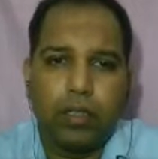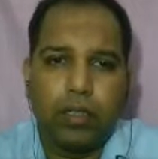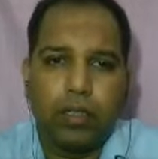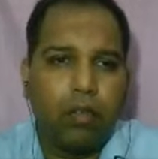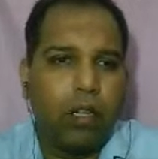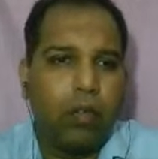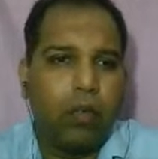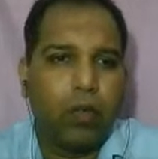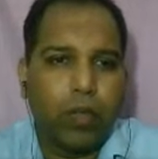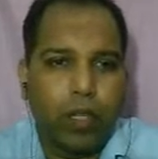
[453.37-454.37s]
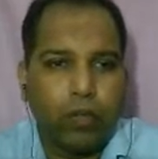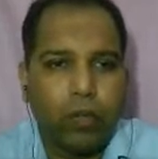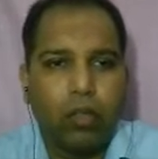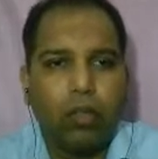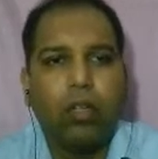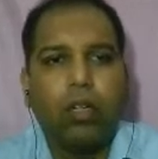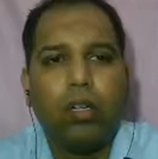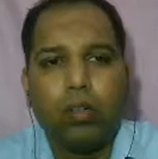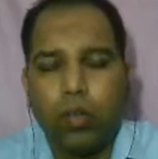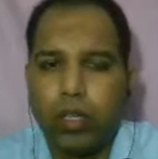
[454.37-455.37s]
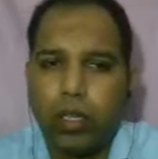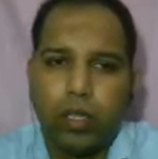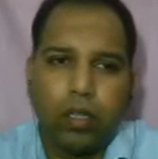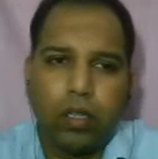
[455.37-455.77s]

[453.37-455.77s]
the level appropriate for working